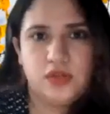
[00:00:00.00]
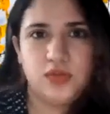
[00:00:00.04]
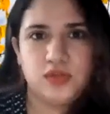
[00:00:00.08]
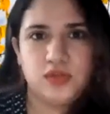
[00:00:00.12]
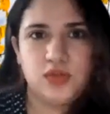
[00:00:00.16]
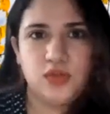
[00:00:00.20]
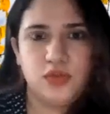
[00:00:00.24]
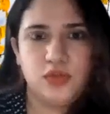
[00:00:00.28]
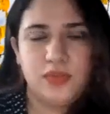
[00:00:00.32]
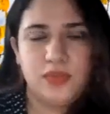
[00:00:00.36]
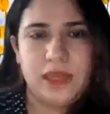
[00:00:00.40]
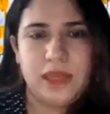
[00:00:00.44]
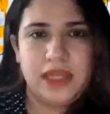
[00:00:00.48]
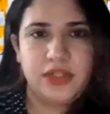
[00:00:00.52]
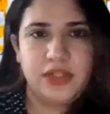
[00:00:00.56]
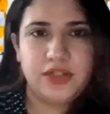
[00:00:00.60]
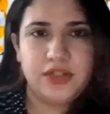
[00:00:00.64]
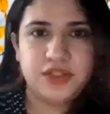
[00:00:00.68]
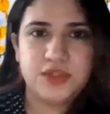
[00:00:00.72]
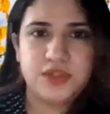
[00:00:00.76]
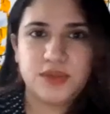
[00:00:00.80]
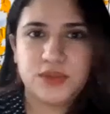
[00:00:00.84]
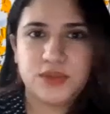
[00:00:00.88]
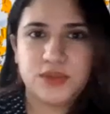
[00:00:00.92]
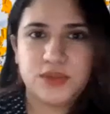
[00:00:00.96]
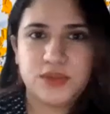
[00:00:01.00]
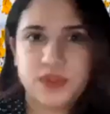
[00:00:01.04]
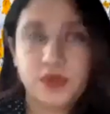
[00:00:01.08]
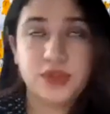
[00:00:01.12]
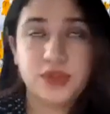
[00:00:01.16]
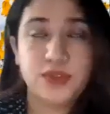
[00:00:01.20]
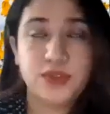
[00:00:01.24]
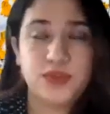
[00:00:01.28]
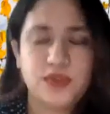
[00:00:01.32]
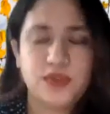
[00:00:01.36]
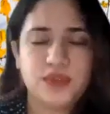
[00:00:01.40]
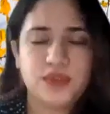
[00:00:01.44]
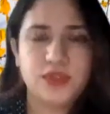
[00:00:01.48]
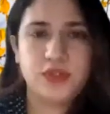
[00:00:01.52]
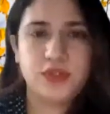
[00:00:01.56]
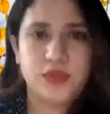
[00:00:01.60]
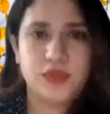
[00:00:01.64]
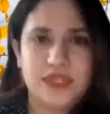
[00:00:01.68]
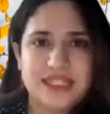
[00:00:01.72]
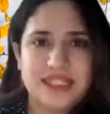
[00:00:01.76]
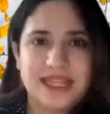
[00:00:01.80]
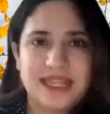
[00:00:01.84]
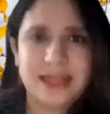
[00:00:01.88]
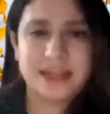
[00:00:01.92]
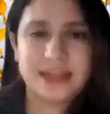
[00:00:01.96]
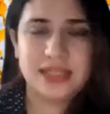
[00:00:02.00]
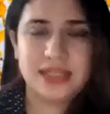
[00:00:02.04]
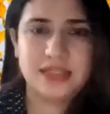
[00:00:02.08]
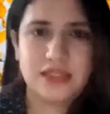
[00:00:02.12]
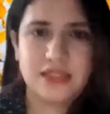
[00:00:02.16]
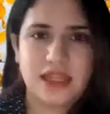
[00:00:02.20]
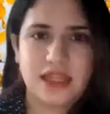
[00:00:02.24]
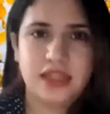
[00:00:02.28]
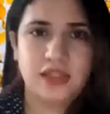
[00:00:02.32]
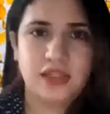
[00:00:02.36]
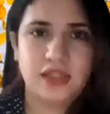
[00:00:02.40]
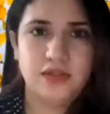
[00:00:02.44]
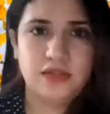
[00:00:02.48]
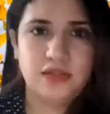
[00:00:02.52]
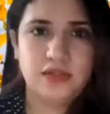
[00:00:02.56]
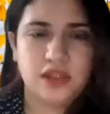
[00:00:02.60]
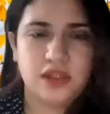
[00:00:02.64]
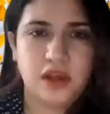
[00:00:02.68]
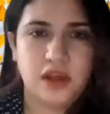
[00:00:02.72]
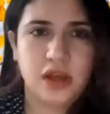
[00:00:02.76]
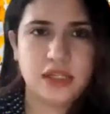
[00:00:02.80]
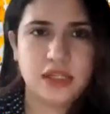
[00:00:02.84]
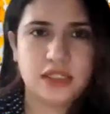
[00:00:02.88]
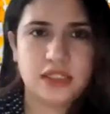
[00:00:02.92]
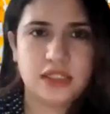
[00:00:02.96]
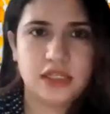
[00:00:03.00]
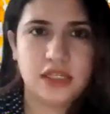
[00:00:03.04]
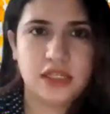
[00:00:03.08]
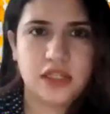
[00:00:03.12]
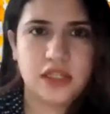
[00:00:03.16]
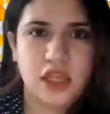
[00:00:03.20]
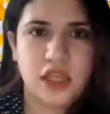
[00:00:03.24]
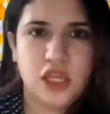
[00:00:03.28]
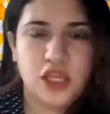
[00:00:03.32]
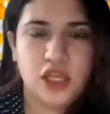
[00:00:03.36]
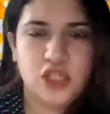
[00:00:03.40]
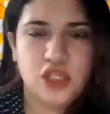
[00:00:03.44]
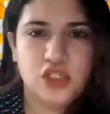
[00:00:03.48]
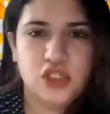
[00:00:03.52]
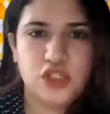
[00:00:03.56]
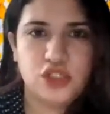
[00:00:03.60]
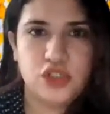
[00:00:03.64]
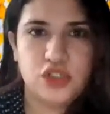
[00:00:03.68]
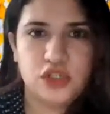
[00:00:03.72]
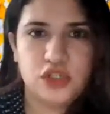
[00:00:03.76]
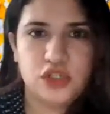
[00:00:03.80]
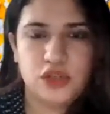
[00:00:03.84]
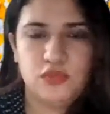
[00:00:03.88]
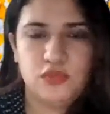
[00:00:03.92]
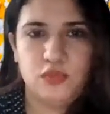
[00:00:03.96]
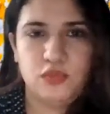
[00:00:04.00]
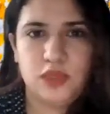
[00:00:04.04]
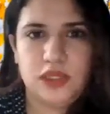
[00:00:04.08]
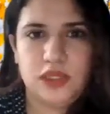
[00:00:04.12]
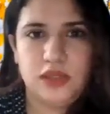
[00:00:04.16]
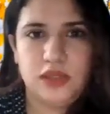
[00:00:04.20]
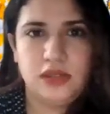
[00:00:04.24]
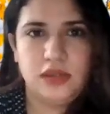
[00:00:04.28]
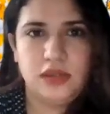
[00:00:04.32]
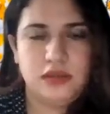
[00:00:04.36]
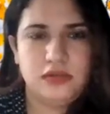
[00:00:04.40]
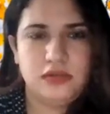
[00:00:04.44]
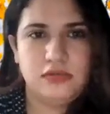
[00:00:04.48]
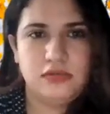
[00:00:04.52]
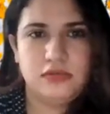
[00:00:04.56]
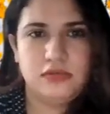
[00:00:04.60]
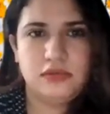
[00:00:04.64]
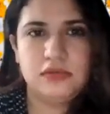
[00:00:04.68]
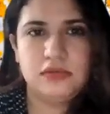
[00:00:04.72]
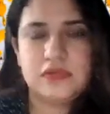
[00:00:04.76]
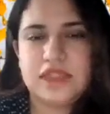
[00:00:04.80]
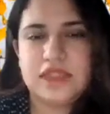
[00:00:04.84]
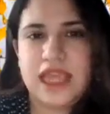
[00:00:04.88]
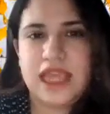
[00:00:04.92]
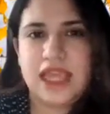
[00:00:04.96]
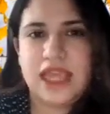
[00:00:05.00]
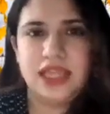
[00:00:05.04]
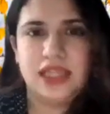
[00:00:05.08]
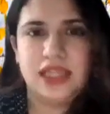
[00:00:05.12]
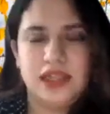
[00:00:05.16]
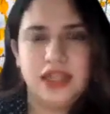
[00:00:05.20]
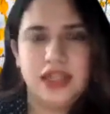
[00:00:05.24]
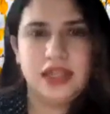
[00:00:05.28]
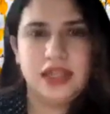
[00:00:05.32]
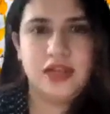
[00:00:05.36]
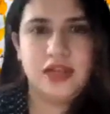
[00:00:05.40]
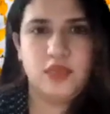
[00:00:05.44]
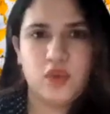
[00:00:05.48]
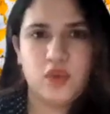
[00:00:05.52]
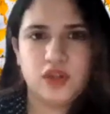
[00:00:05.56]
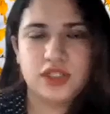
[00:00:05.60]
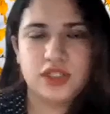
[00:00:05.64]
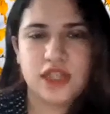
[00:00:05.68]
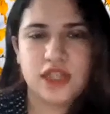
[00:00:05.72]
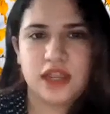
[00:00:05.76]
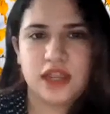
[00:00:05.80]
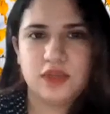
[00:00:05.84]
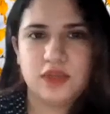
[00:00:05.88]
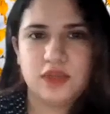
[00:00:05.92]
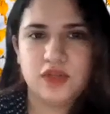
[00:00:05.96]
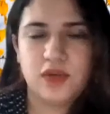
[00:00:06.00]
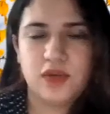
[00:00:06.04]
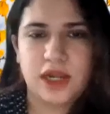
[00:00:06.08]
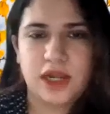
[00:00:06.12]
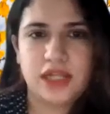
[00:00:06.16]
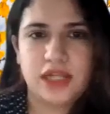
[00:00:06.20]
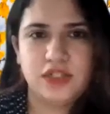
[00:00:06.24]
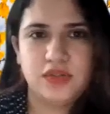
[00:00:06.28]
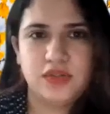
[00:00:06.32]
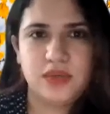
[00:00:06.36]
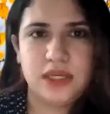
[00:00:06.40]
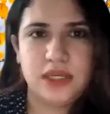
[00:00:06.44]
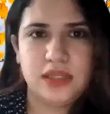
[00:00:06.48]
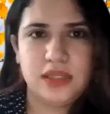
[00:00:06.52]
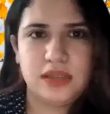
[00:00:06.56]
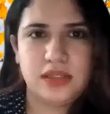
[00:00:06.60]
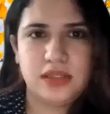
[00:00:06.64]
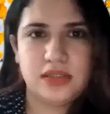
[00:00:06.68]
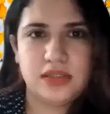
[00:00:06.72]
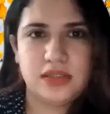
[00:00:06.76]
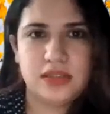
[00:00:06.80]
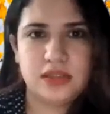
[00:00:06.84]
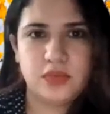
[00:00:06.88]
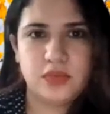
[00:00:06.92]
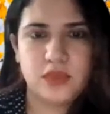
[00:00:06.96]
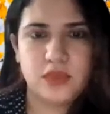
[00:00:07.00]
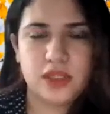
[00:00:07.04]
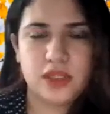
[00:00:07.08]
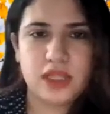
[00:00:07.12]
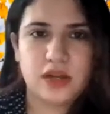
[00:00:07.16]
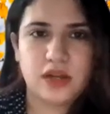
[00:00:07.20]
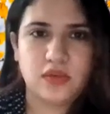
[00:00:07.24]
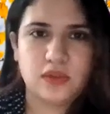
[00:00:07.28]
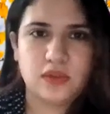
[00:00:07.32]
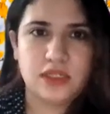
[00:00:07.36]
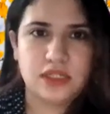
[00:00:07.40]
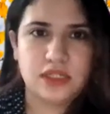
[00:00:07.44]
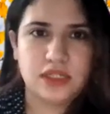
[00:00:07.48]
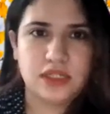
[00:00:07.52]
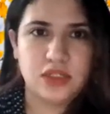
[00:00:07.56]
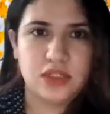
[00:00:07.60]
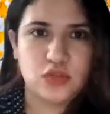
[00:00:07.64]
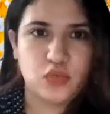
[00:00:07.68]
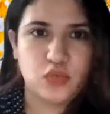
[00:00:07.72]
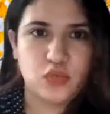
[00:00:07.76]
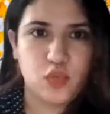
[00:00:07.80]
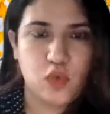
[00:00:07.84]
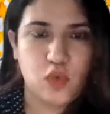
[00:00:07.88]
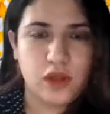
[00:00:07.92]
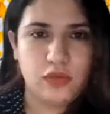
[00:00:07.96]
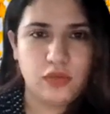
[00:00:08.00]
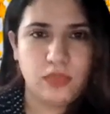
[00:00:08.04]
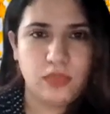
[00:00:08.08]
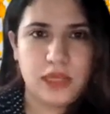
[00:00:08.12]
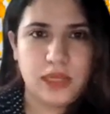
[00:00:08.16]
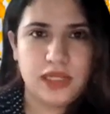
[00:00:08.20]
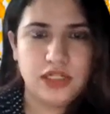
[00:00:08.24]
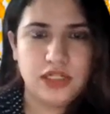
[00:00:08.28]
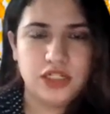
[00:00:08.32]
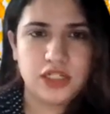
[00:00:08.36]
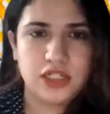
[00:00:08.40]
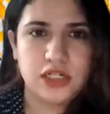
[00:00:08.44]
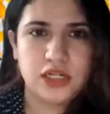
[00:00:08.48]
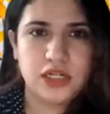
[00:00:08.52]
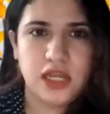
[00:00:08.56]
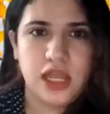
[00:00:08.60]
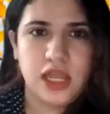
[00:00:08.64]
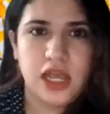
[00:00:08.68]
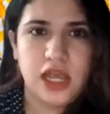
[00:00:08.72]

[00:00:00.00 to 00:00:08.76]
dual majors or dual degrees, at least at UT Austin, shouldn't be taking any more time to graduate than someone that only does one major.